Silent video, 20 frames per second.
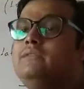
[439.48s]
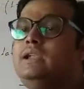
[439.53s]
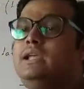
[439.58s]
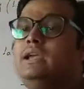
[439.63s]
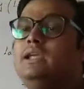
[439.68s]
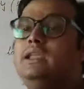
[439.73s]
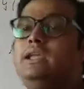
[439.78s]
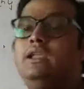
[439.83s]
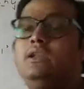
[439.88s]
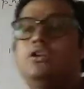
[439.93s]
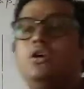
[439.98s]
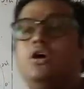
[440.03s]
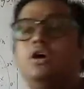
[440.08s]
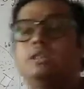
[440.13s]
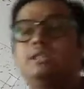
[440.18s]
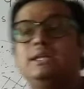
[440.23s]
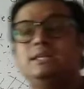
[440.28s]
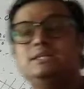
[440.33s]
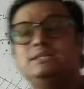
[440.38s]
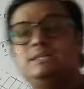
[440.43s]
degree
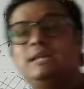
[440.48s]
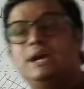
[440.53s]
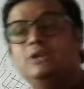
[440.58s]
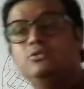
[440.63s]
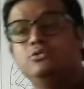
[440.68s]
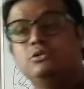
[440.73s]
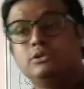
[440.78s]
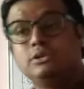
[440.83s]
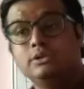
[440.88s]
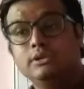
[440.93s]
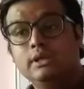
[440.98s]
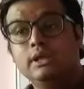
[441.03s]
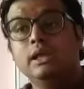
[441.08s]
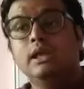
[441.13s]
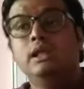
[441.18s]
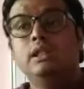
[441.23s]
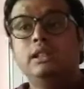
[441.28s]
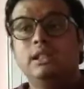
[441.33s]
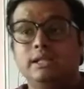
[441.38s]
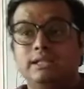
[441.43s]
north and south.
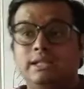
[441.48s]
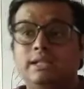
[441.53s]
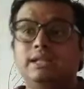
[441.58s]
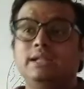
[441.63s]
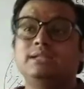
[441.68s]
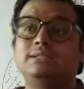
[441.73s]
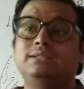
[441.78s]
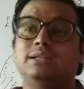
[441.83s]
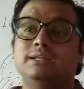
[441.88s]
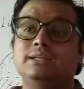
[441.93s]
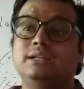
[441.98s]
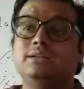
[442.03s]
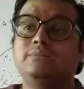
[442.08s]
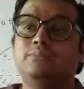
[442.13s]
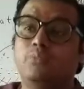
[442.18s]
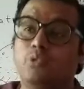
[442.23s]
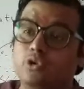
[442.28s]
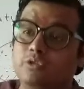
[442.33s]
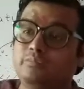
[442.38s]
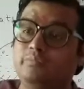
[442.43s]
Northern and
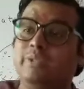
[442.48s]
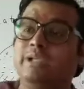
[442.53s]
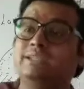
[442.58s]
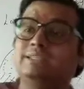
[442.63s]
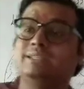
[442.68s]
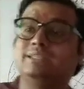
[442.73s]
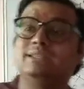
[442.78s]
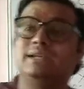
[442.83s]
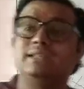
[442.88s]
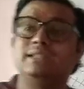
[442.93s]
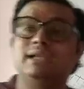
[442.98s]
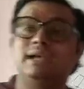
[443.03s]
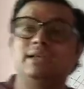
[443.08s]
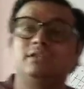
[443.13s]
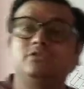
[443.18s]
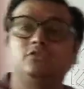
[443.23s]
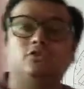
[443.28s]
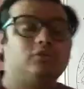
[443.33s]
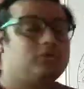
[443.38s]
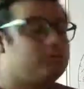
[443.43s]
southern, both places are there. So